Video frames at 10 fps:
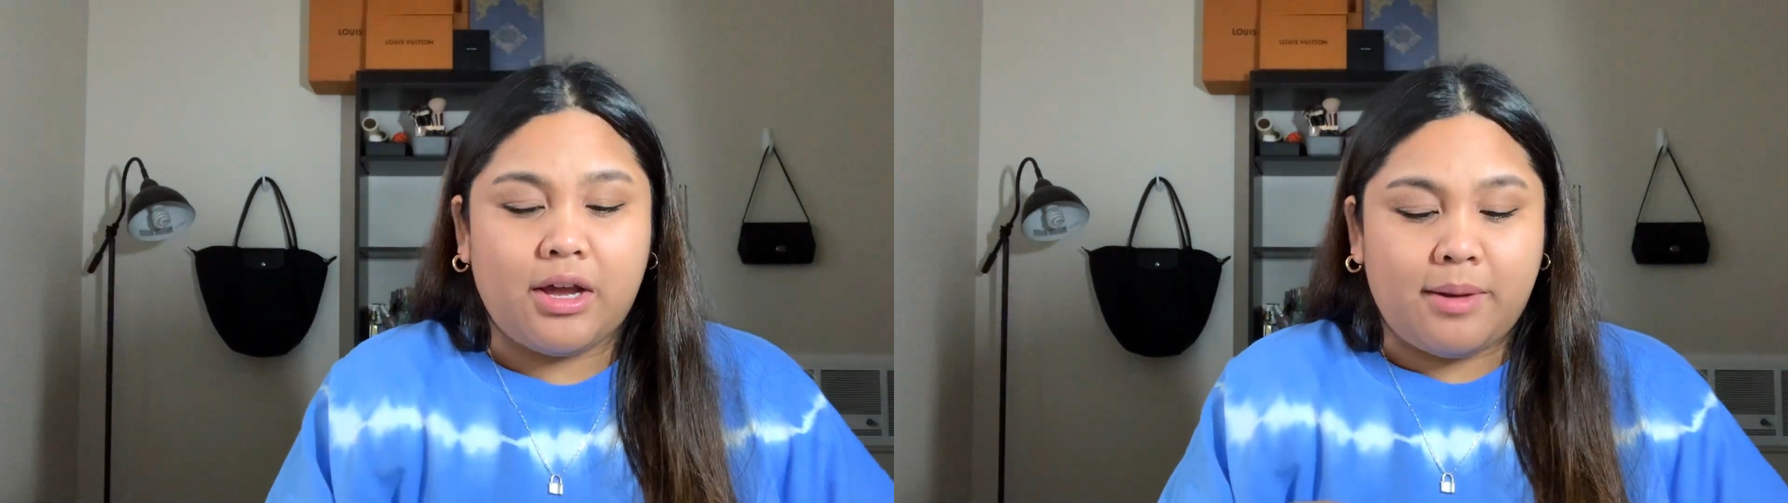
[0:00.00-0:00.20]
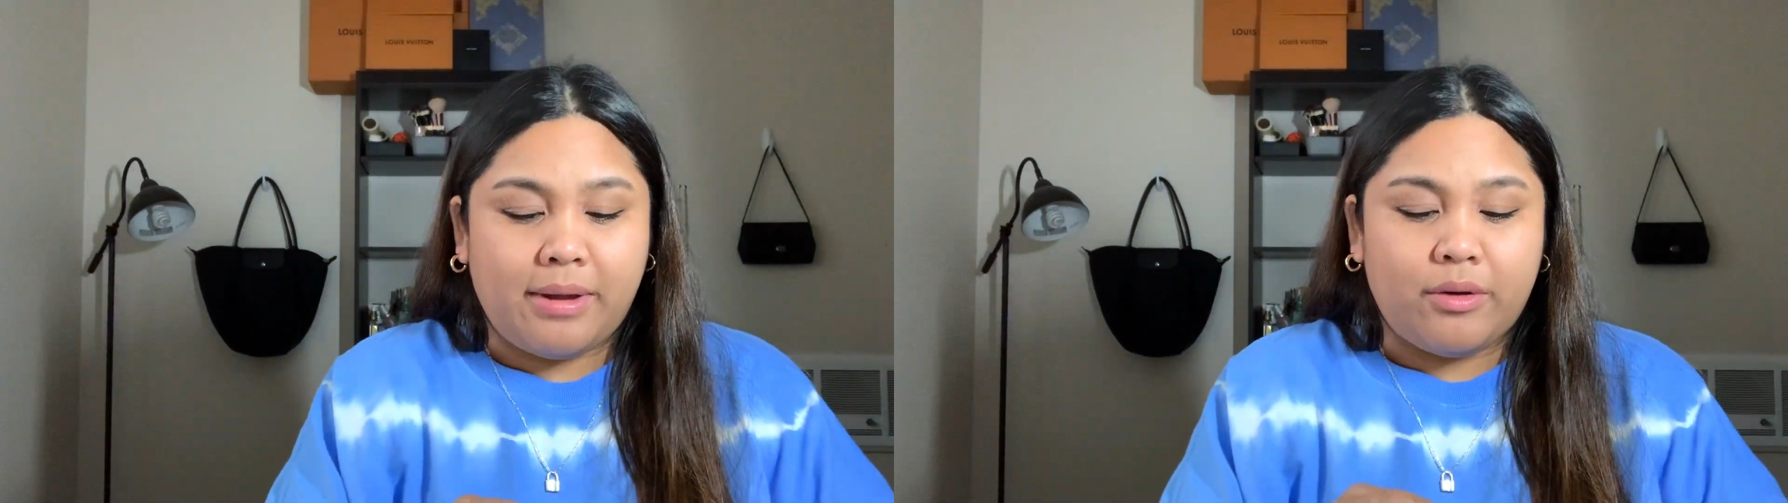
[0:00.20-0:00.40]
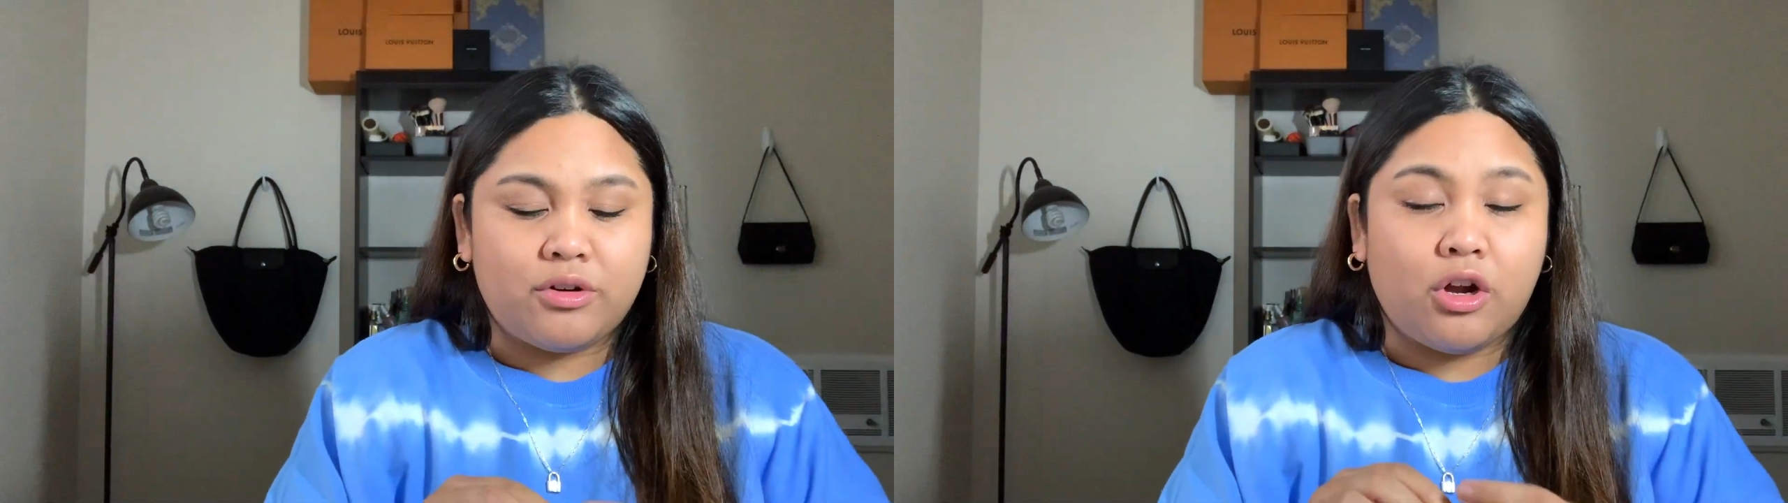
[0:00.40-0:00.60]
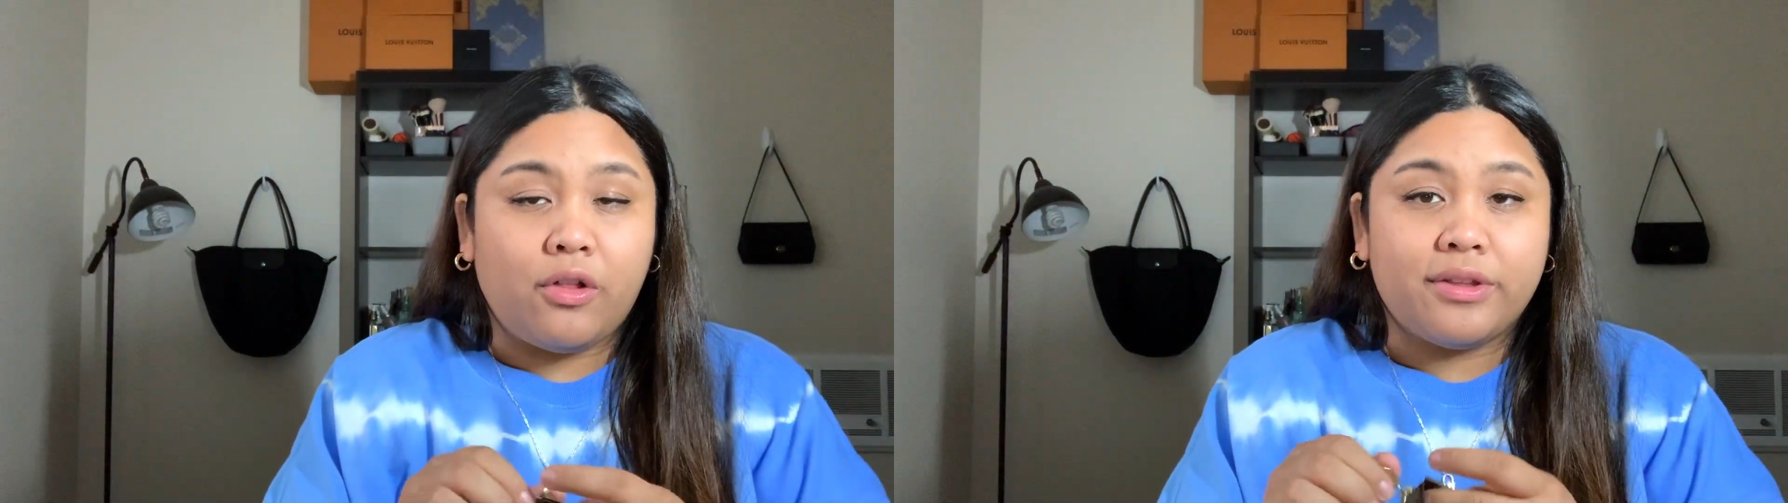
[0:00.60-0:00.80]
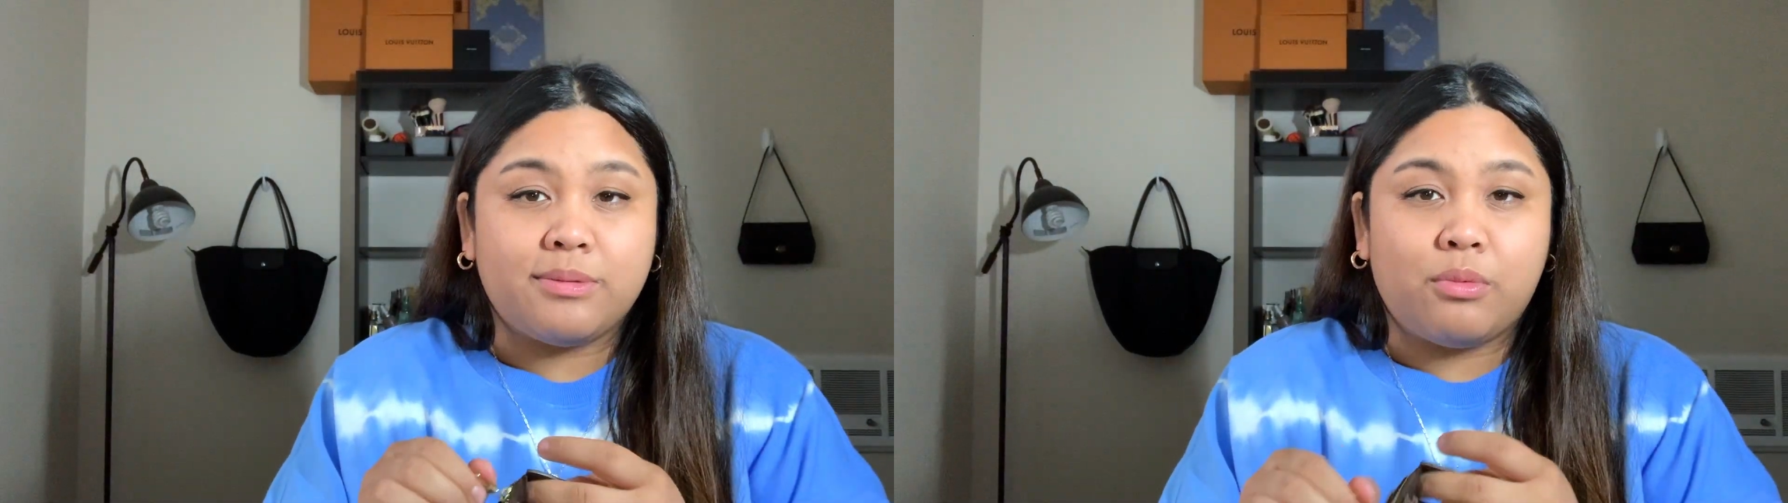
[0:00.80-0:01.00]
I would
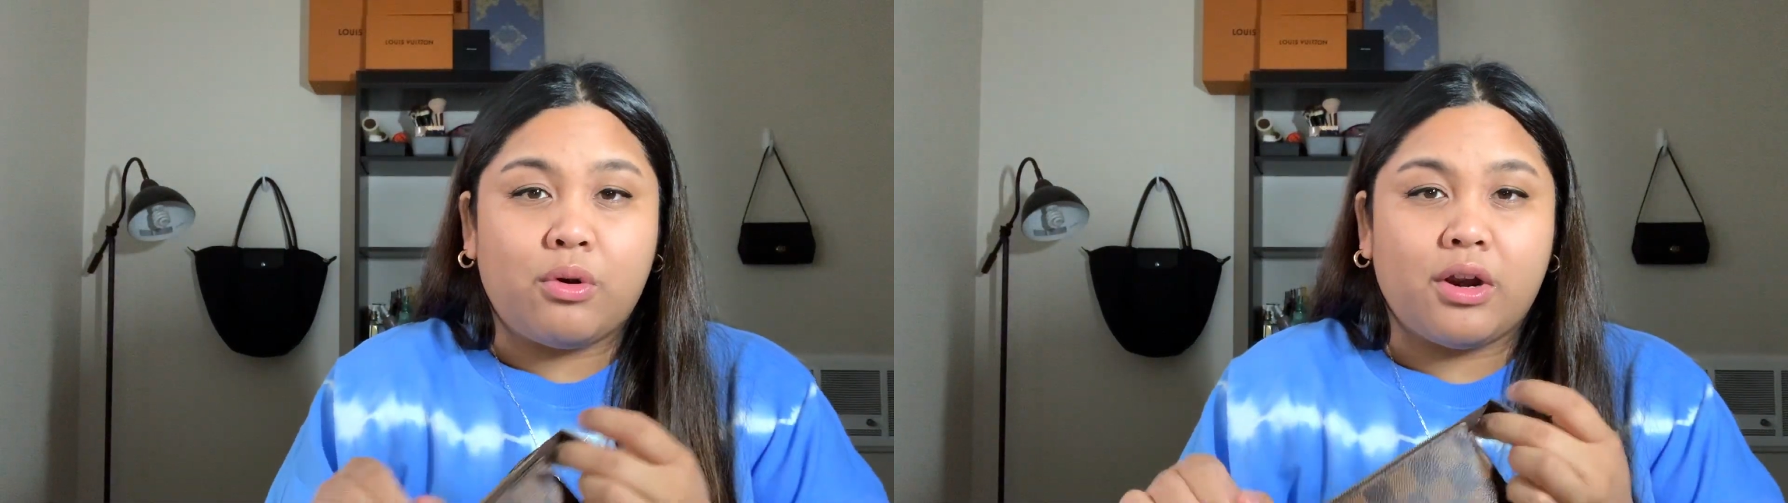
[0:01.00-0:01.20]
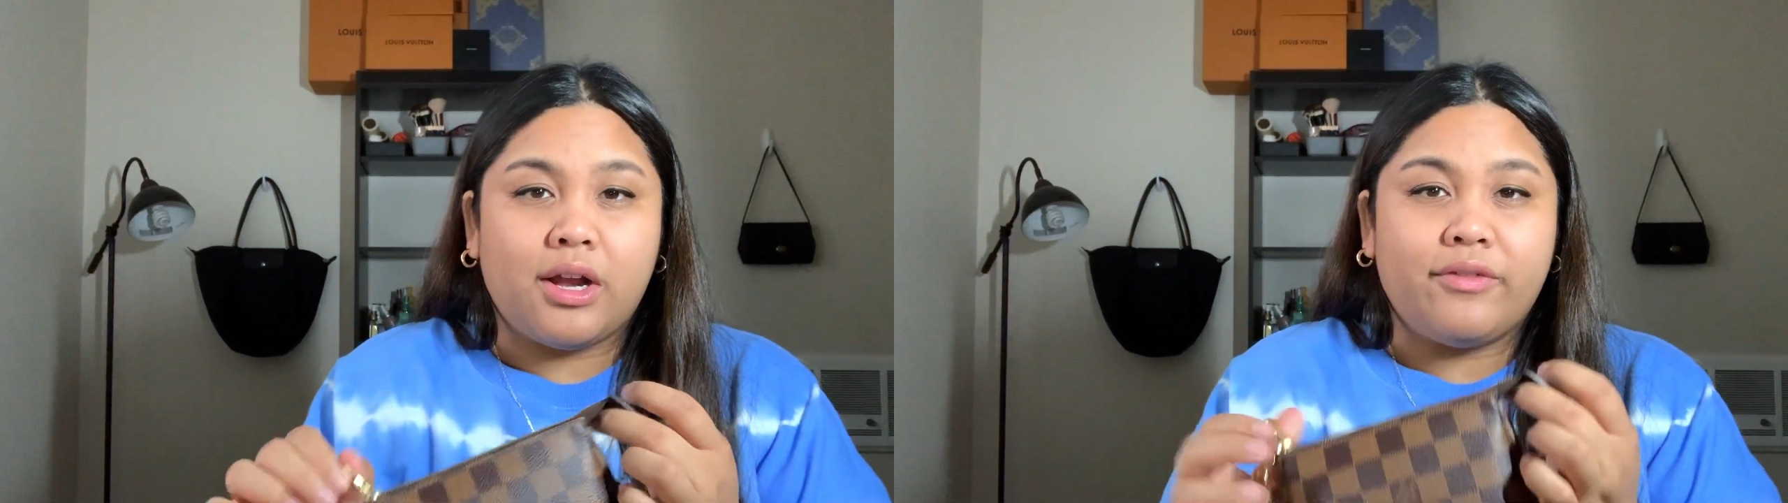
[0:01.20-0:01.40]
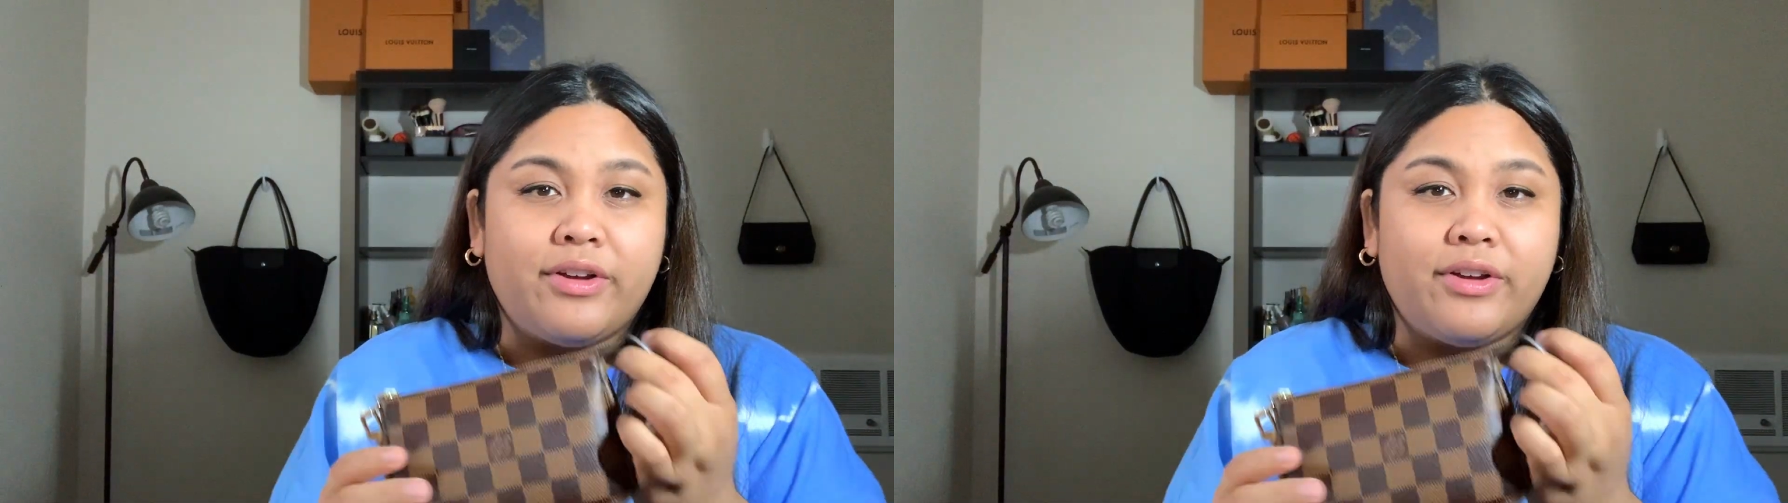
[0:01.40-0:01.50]
call this more of